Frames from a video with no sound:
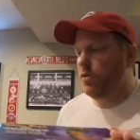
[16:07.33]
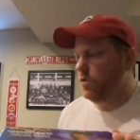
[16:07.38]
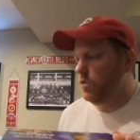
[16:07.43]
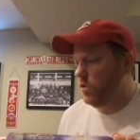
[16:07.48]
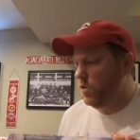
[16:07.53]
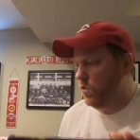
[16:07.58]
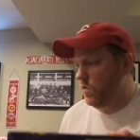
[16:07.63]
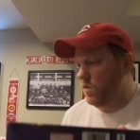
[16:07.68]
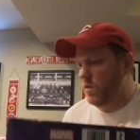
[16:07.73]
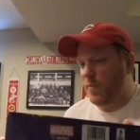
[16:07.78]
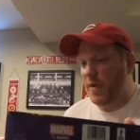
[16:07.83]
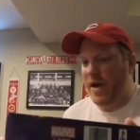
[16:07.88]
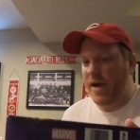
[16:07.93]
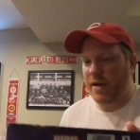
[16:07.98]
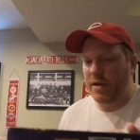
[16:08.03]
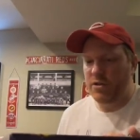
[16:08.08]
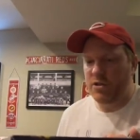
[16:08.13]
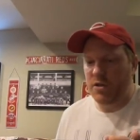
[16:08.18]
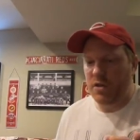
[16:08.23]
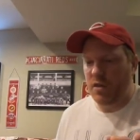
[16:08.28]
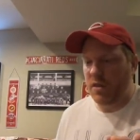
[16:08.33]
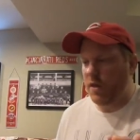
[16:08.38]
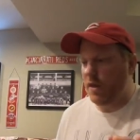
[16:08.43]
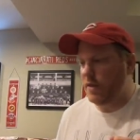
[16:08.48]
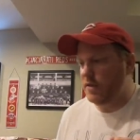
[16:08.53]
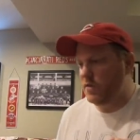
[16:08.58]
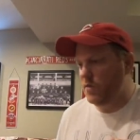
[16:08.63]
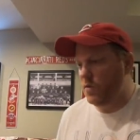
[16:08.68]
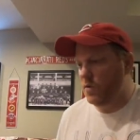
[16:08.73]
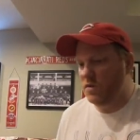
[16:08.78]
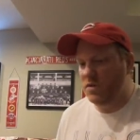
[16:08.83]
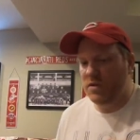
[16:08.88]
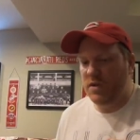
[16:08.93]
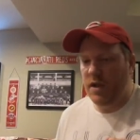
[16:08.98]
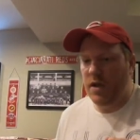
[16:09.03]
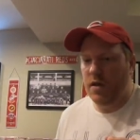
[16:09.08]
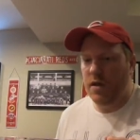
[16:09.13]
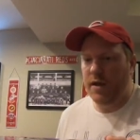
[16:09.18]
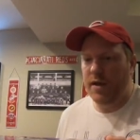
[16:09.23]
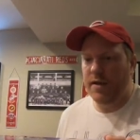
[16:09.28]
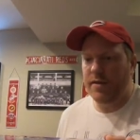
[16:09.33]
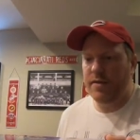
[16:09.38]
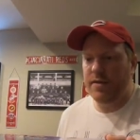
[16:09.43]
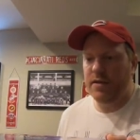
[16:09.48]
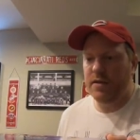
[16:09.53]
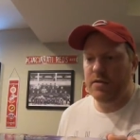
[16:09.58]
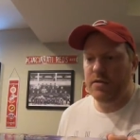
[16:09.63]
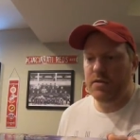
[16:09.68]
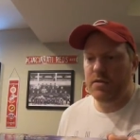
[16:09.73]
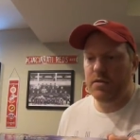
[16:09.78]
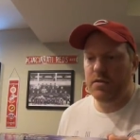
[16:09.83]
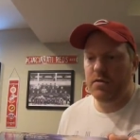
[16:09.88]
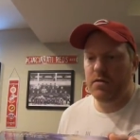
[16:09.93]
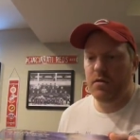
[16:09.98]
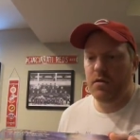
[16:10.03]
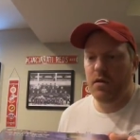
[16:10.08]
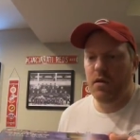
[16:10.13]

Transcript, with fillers: new in the packaging things at one sale. I got this